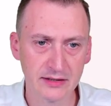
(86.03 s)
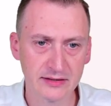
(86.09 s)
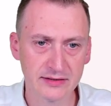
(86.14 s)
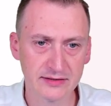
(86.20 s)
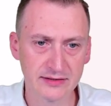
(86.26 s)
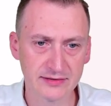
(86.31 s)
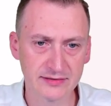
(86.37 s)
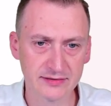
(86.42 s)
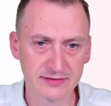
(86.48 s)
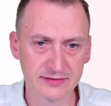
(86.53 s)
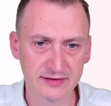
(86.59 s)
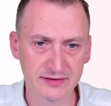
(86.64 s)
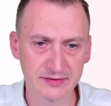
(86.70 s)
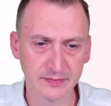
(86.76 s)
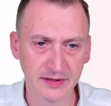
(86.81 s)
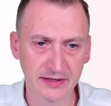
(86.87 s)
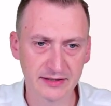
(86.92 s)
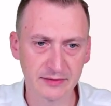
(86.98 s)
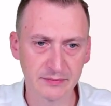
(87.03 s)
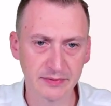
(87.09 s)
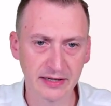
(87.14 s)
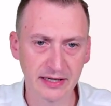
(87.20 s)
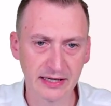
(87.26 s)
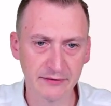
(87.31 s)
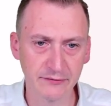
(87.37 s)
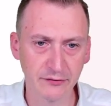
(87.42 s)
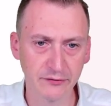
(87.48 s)
This is expected
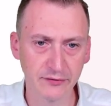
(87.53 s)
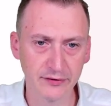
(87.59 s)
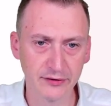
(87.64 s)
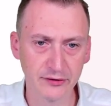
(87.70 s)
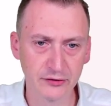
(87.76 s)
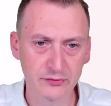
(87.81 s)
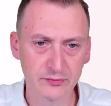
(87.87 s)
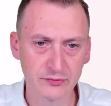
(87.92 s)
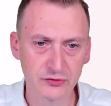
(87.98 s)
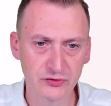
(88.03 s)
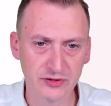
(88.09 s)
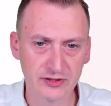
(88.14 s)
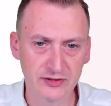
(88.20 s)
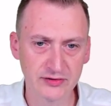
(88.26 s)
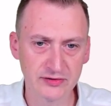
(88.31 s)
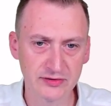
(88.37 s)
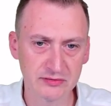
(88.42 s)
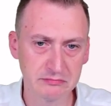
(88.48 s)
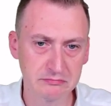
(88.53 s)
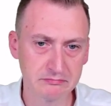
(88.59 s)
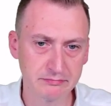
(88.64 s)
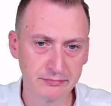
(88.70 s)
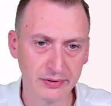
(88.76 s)
behavior for Linux machines.